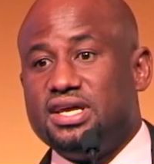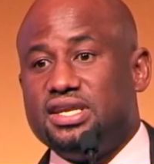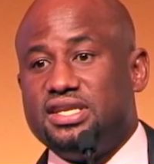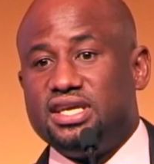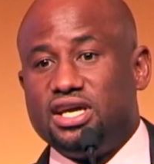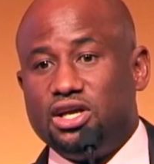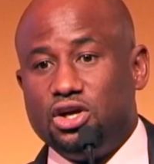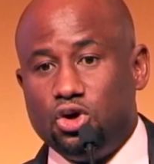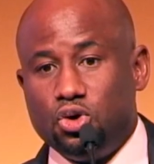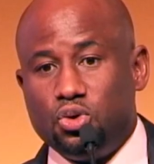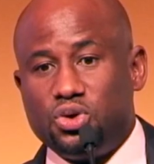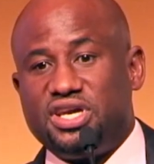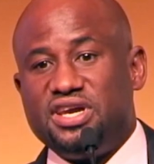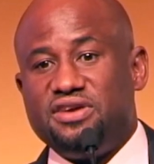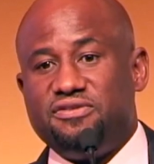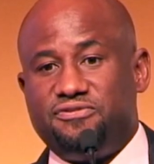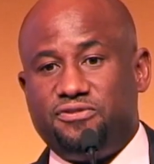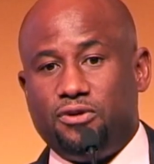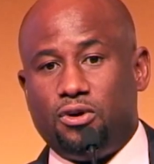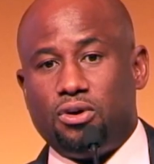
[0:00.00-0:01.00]
They are
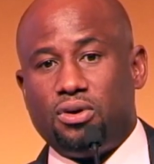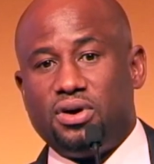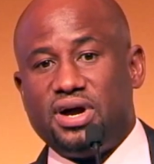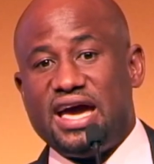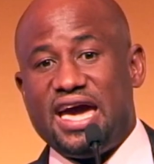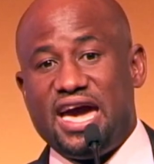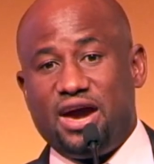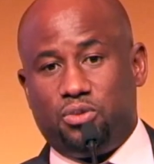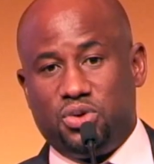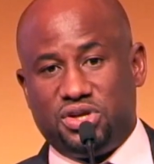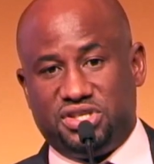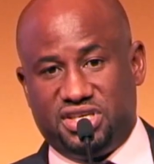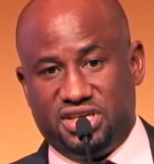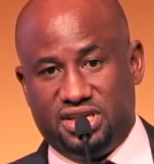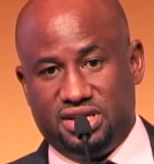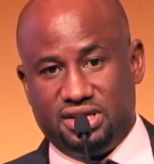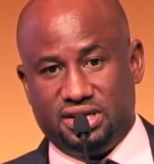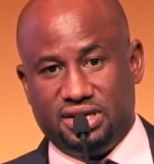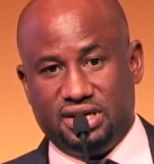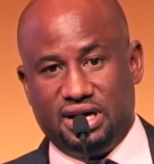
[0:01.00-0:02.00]
looking for
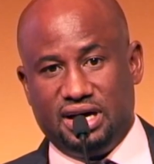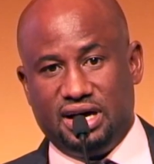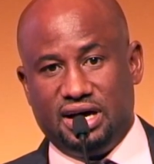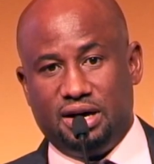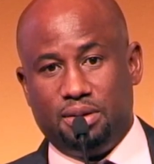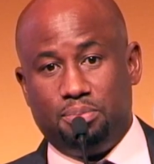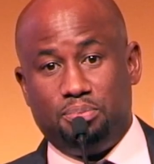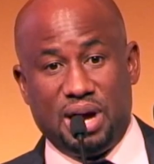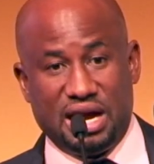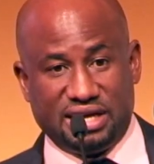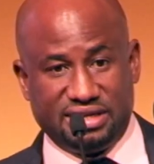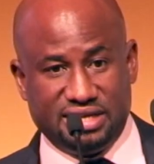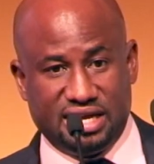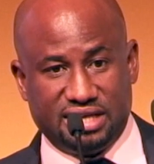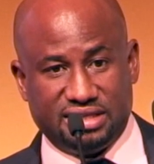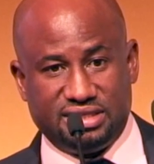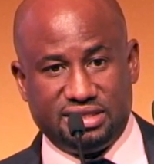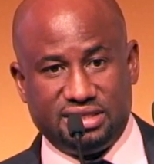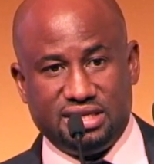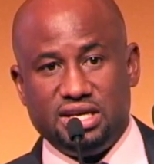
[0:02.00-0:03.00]
equity
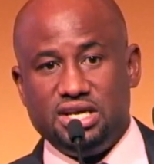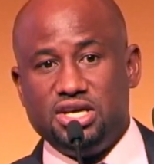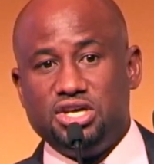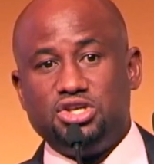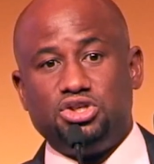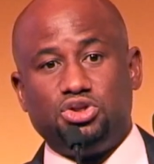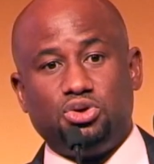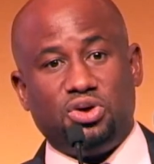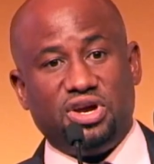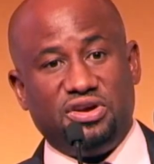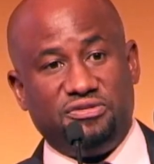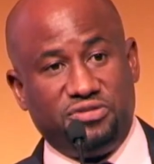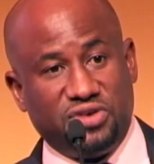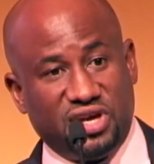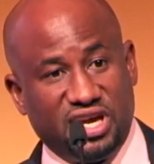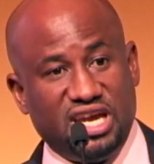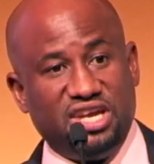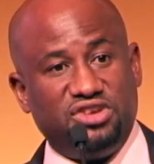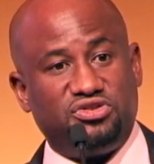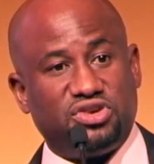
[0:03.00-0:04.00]
partners. So if
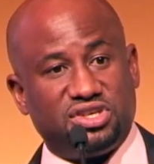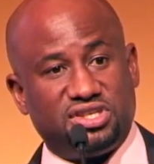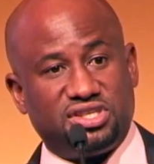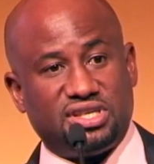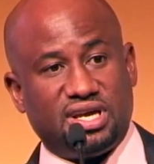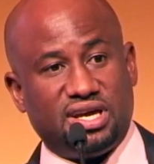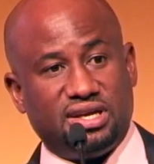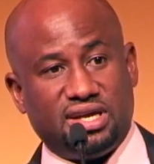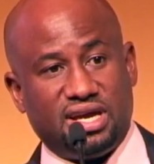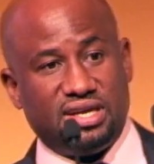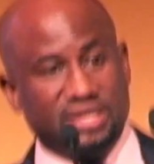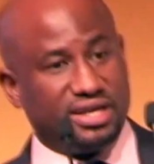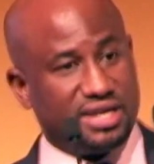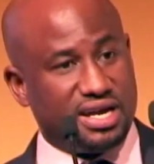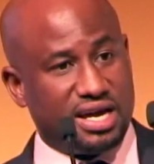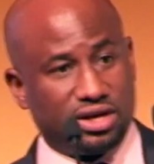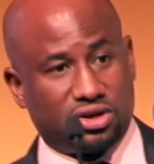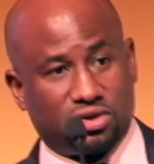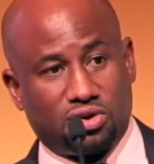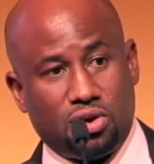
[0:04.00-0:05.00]
you're interested, and they
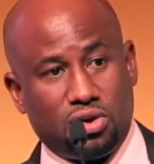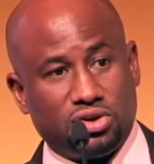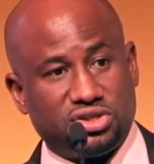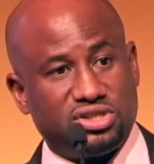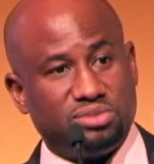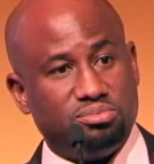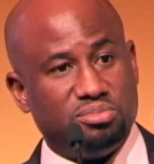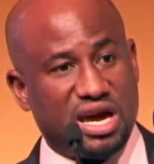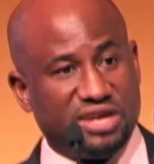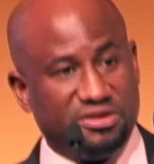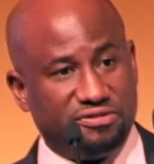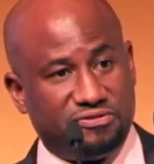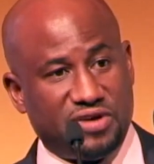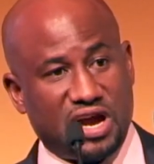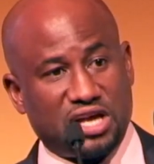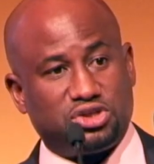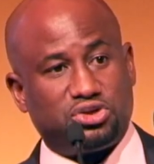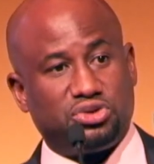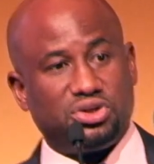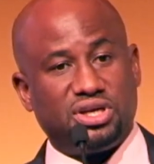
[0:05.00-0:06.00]
cut across
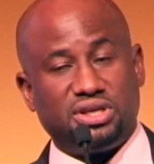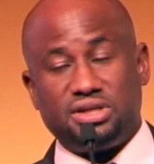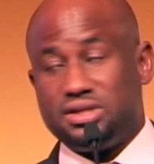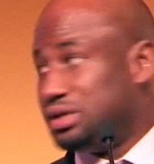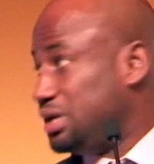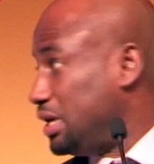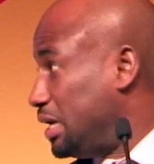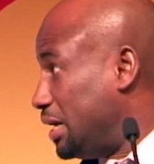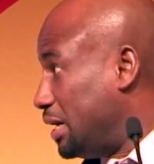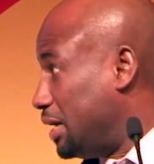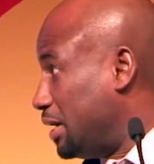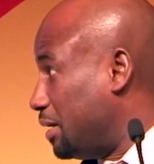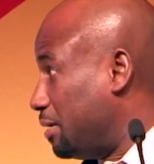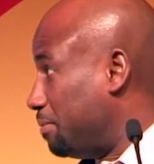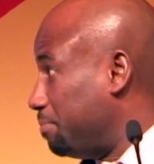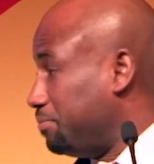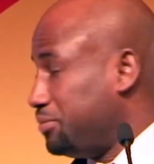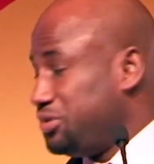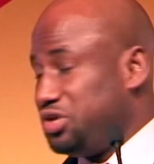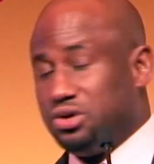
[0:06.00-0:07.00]
manufacturing,
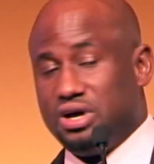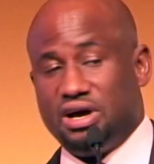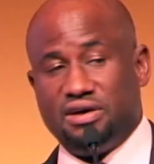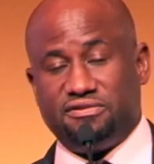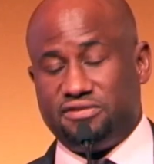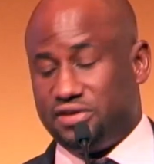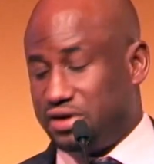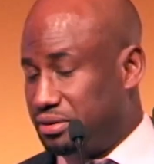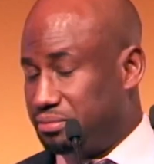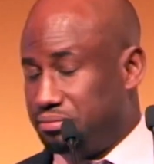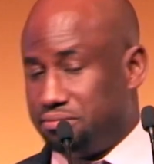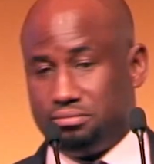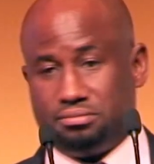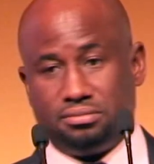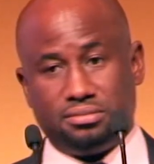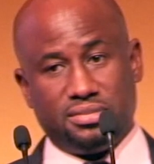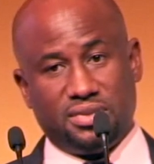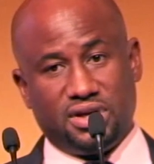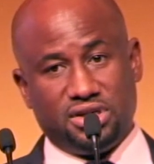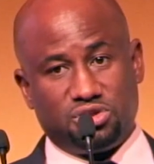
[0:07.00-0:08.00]
you have
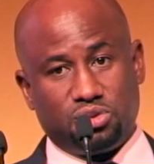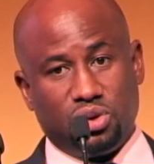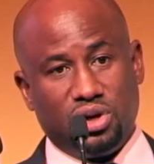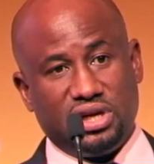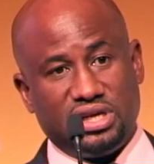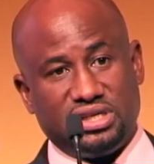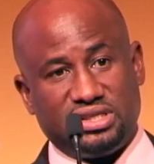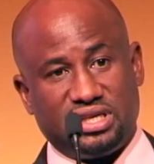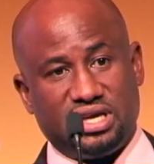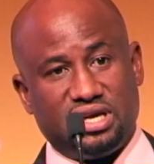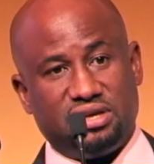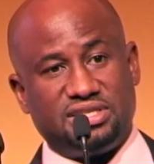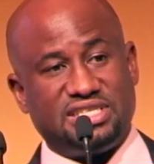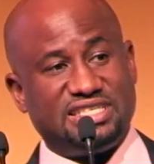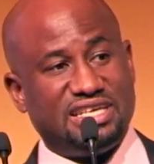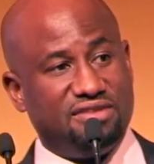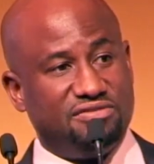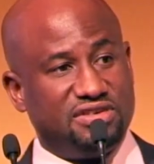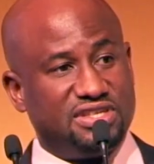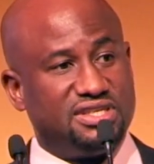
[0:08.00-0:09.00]
as well as
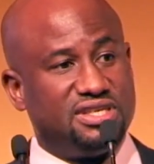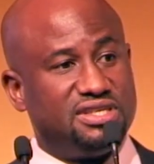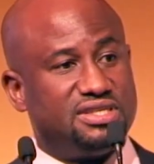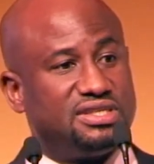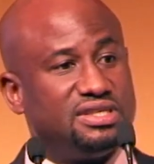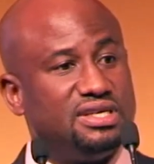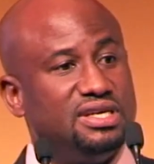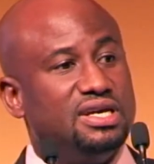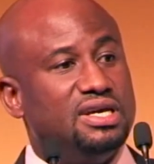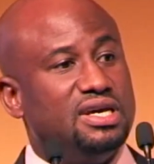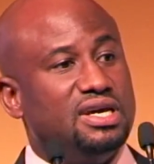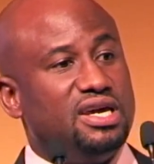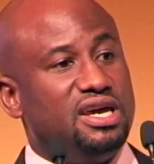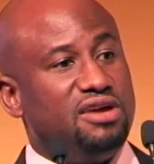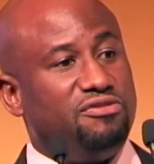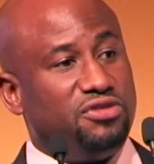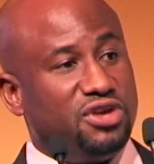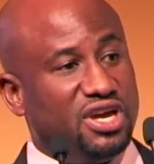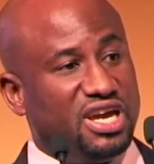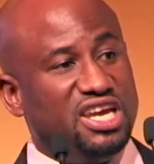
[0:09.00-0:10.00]
services.
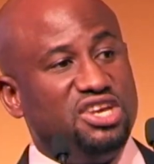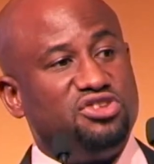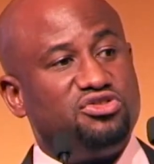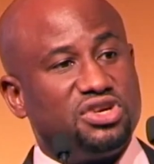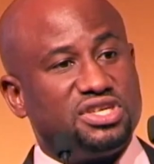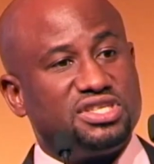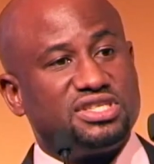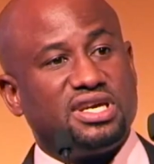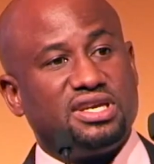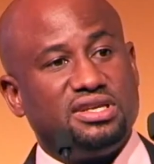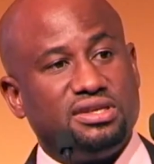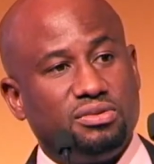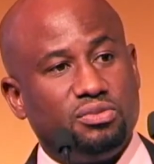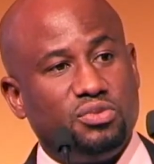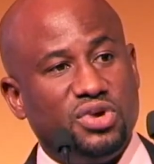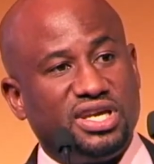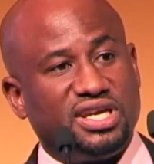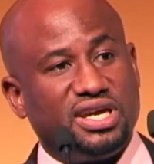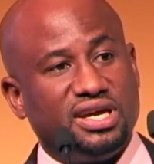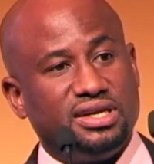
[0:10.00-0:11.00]
If you're interested,
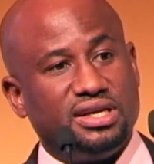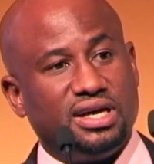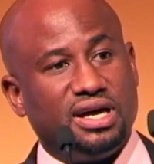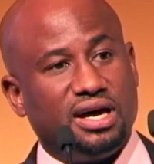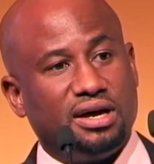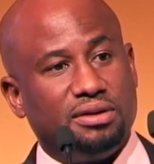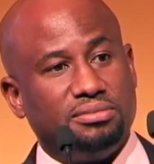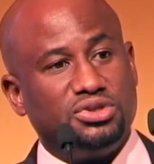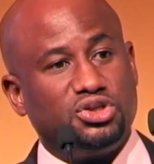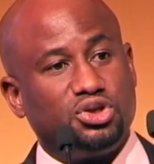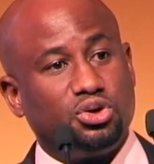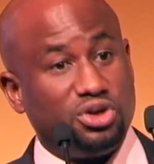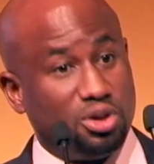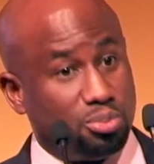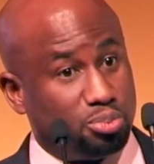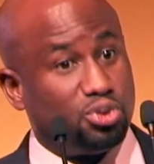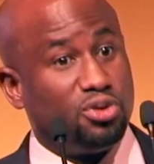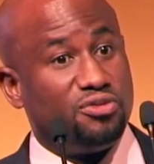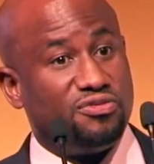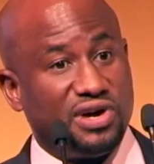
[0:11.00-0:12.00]
we can show you
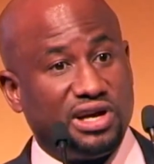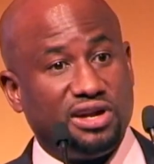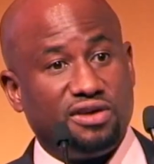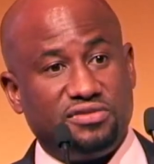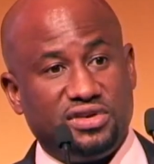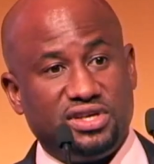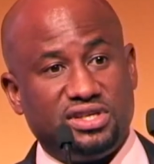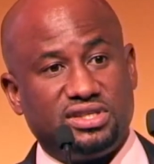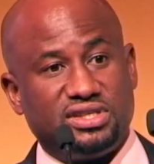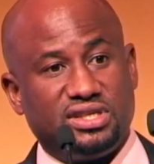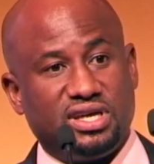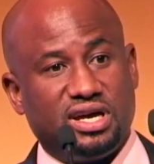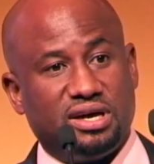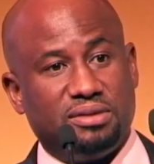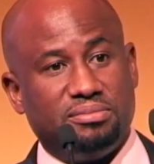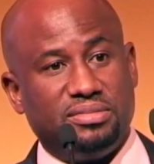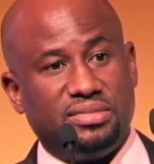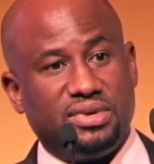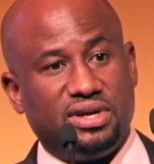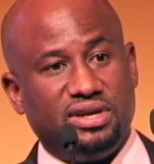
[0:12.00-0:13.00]
a profile of these
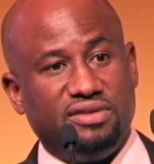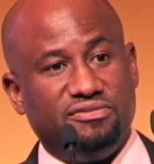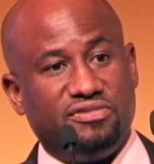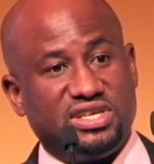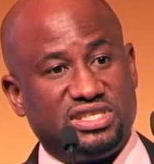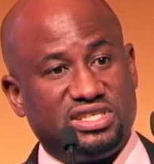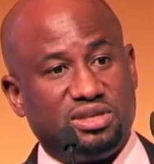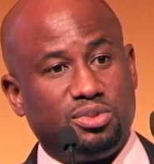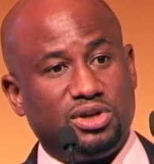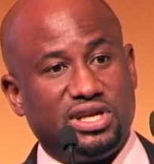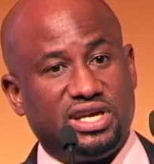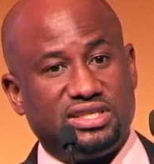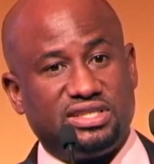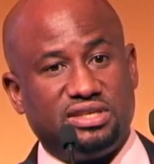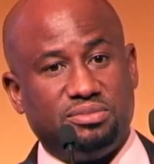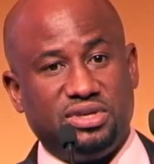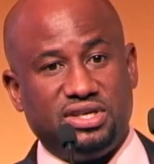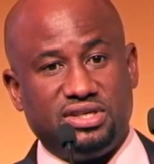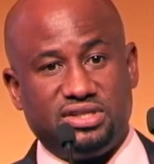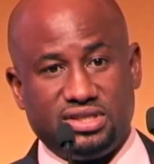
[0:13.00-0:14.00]
investable
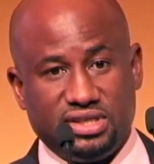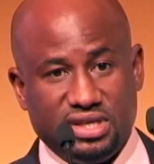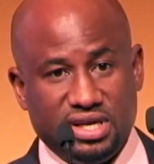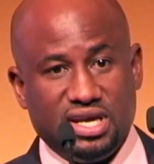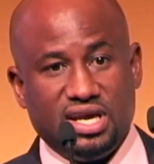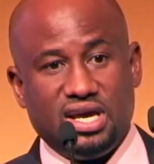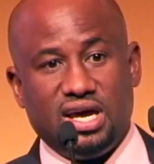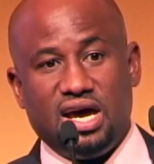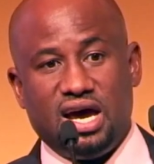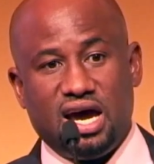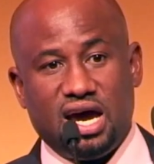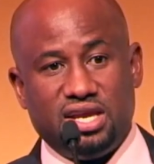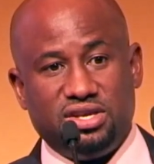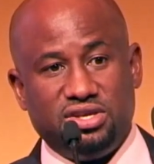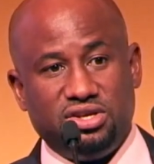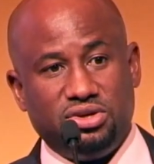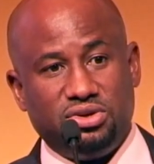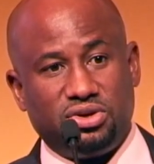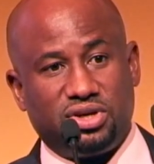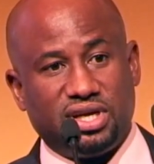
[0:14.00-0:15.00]
SMEs,
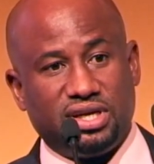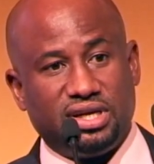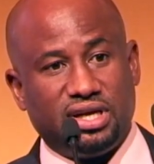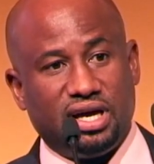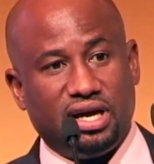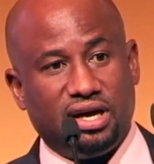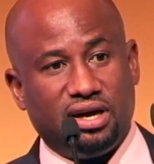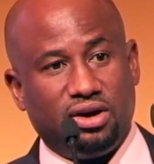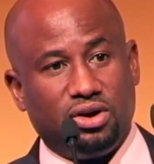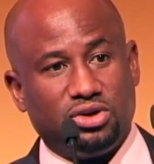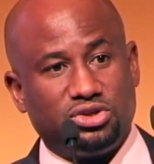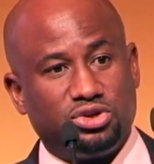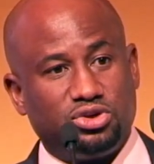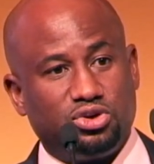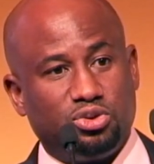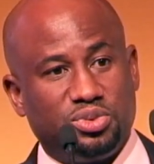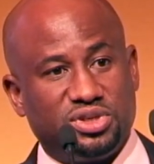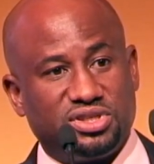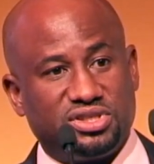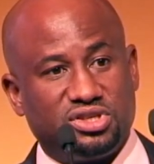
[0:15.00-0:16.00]
and you can also
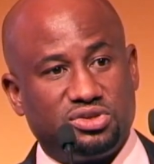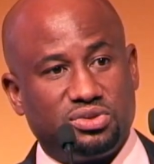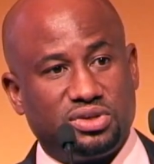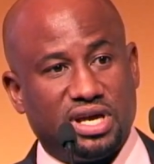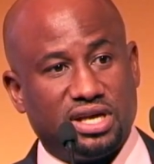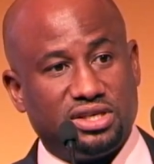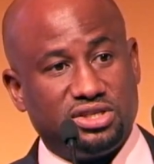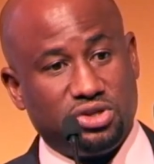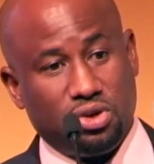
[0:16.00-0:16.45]
do business with us.